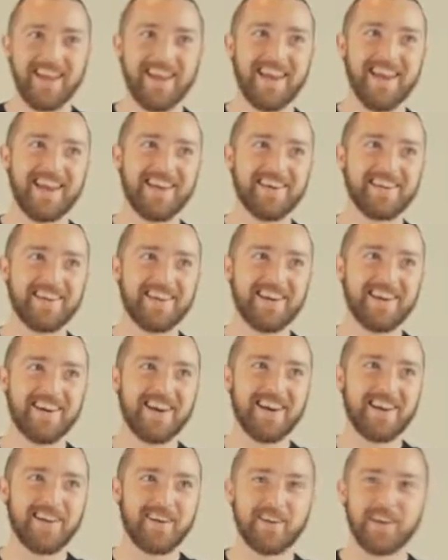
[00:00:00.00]
and
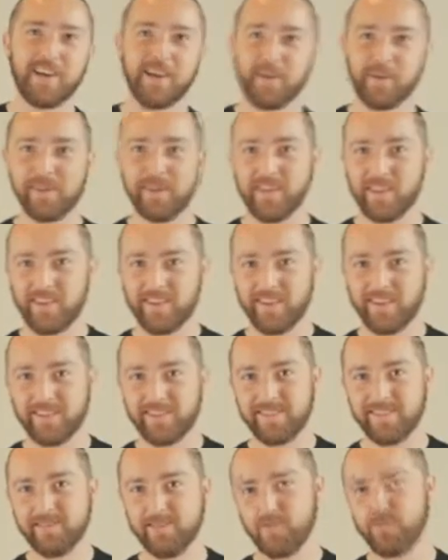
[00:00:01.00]
you know how
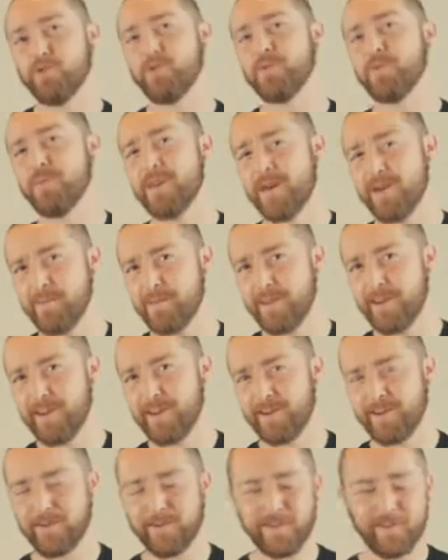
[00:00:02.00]
well, you may or may
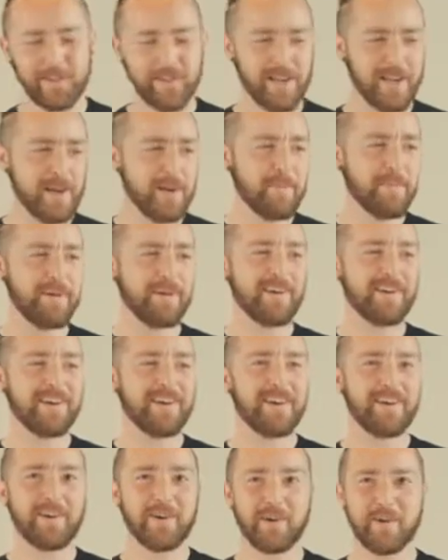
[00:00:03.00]
not know this, but
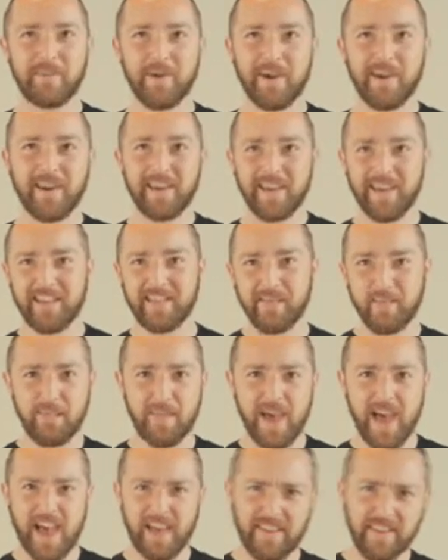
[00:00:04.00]
Hermione had the
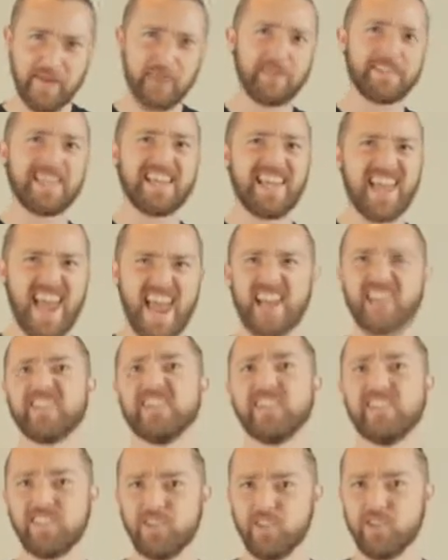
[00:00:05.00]
bag that was like
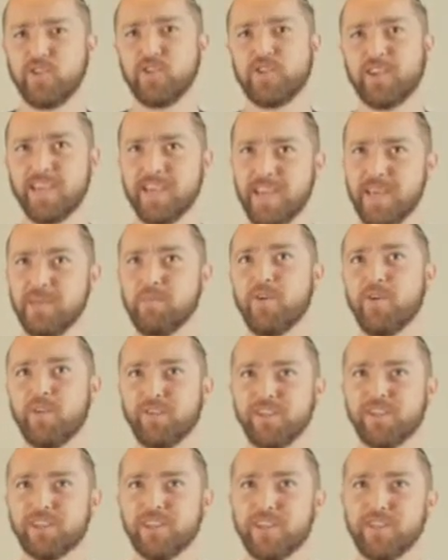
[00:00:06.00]
endless and you could keep all
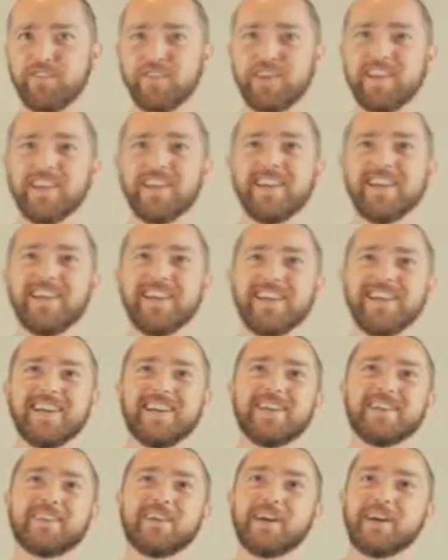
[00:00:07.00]
the stuff in it.
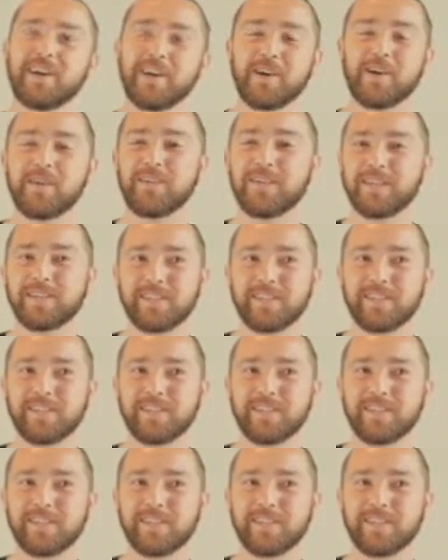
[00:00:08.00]
And I thought like, oh,